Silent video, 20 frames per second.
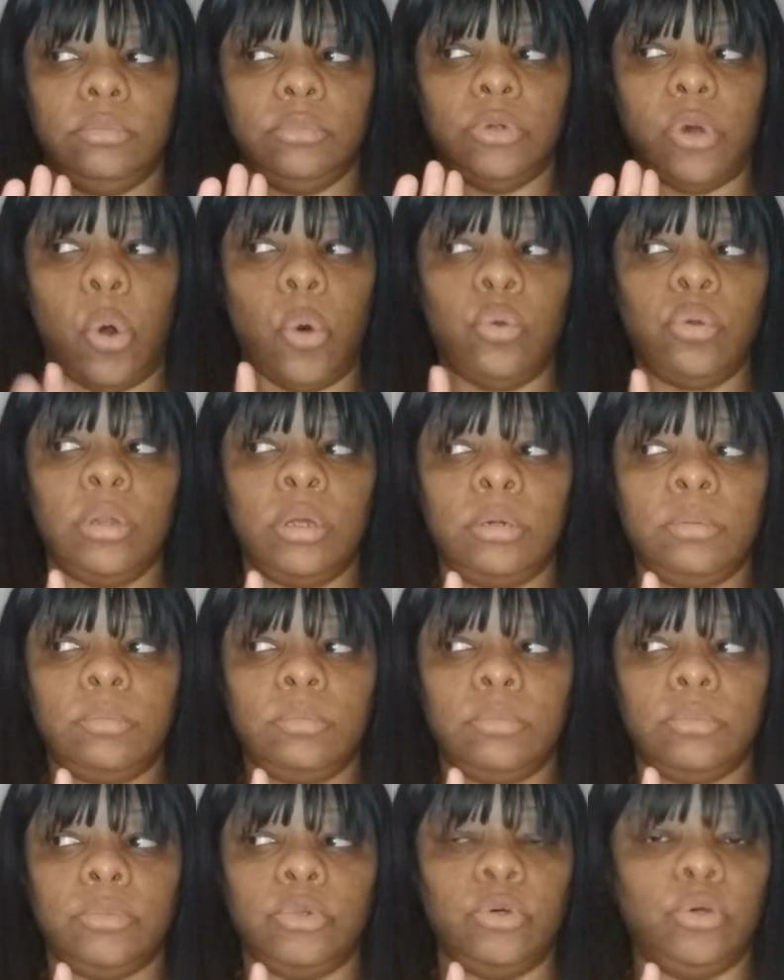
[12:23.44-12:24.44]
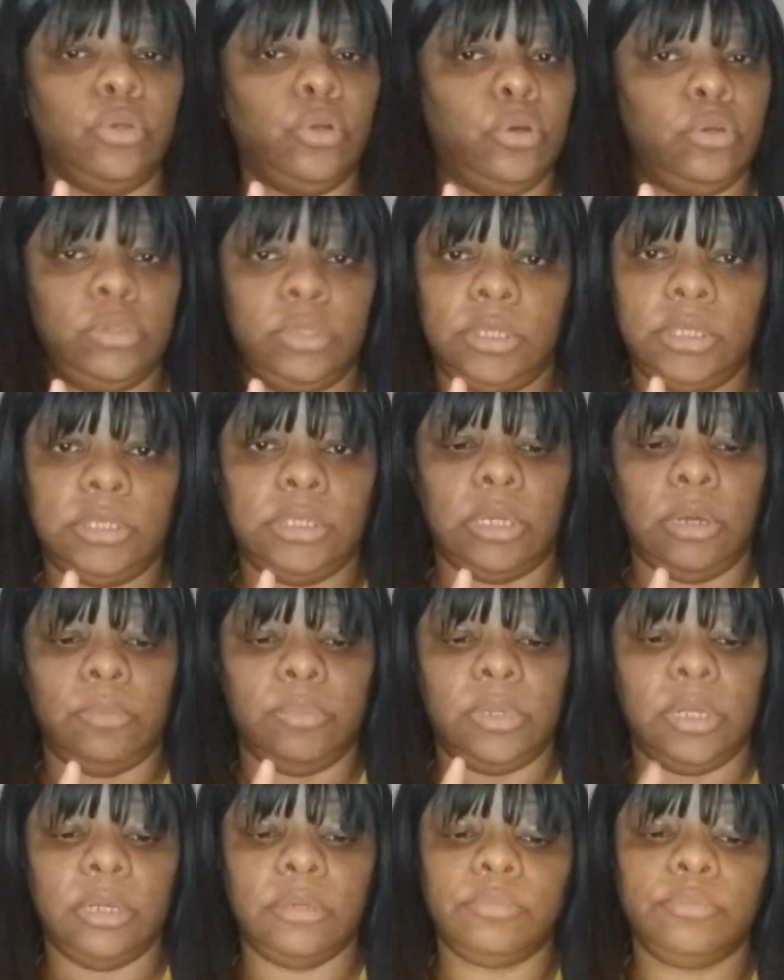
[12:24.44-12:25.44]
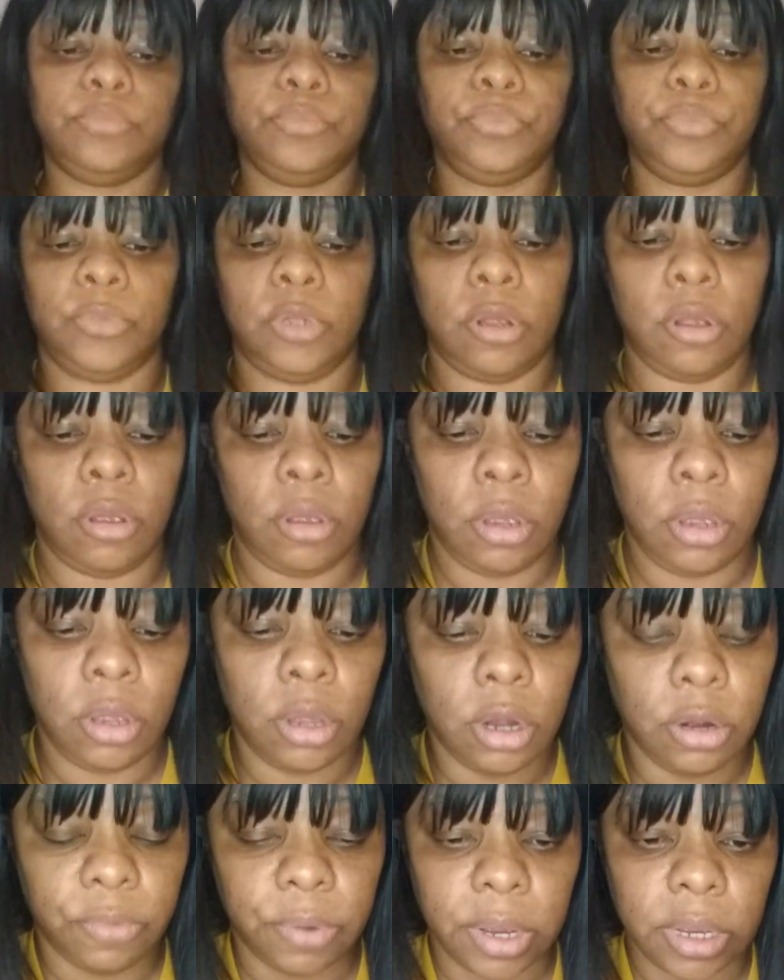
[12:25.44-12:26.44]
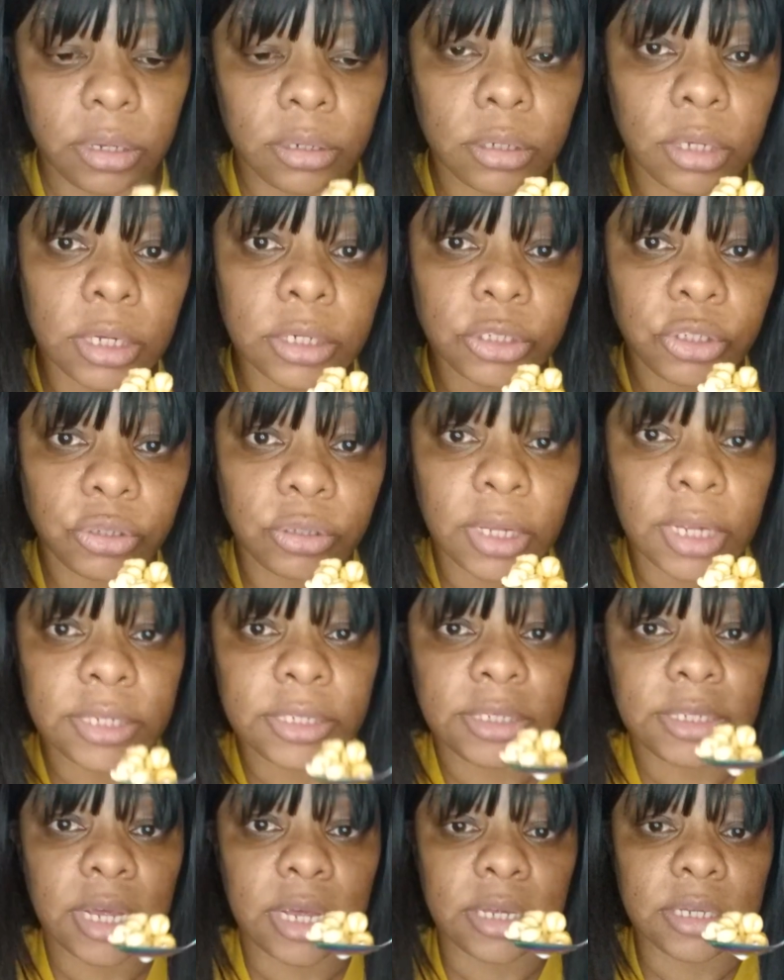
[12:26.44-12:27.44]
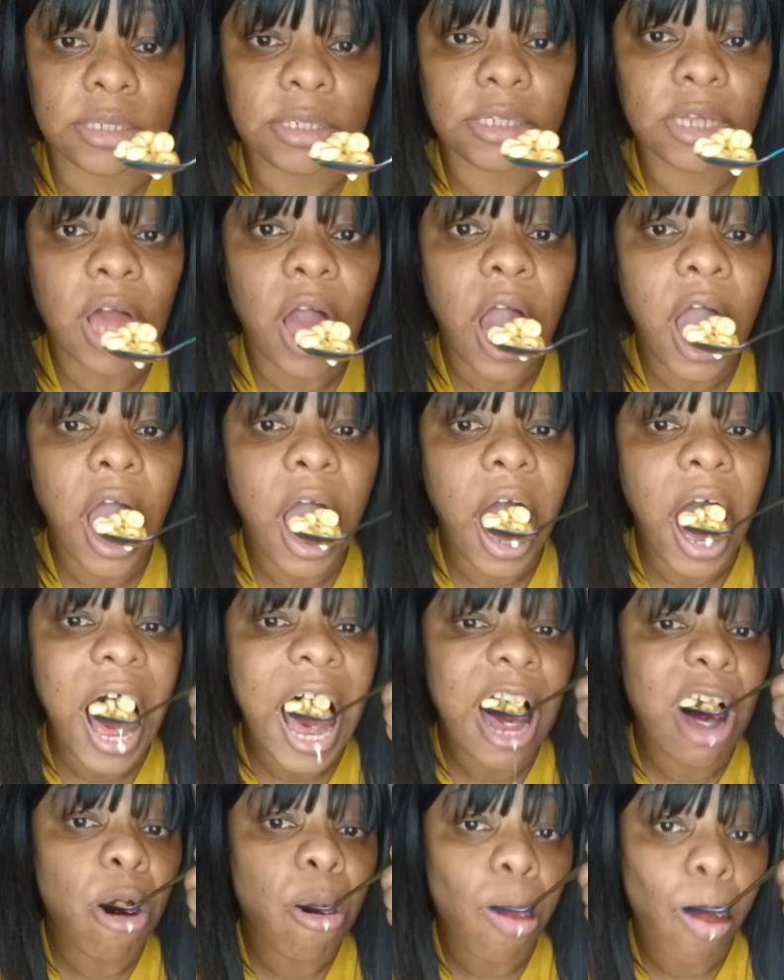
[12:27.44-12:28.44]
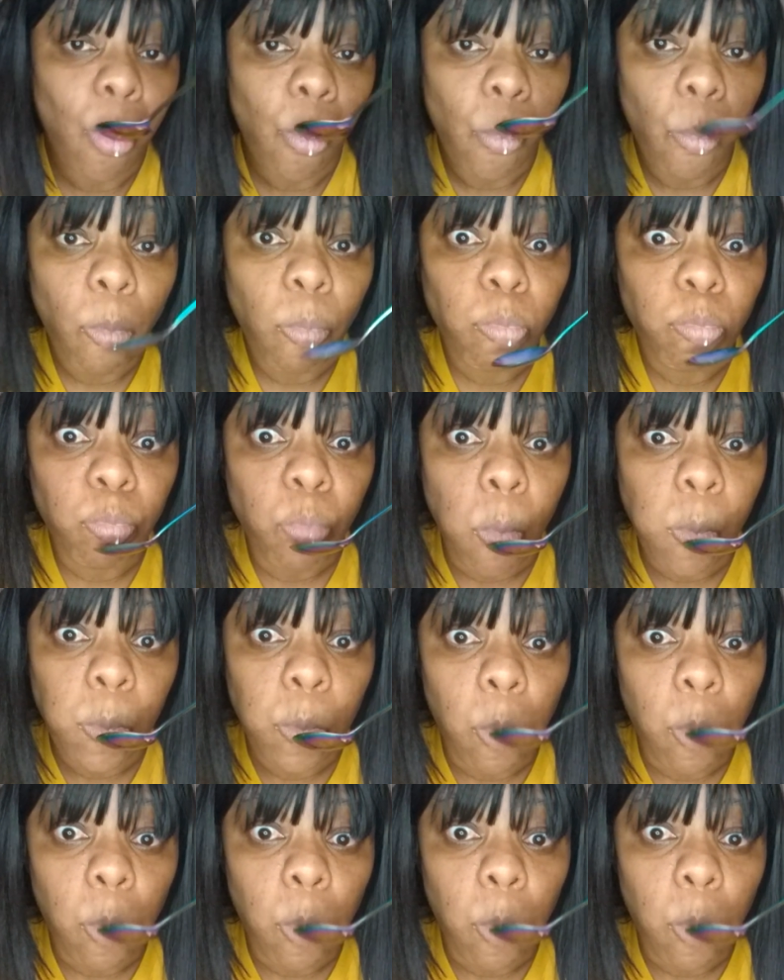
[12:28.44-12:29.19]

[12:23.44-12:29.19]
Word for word: hold up, you're allergic to something. All right, let's let's taste. Joining us right now is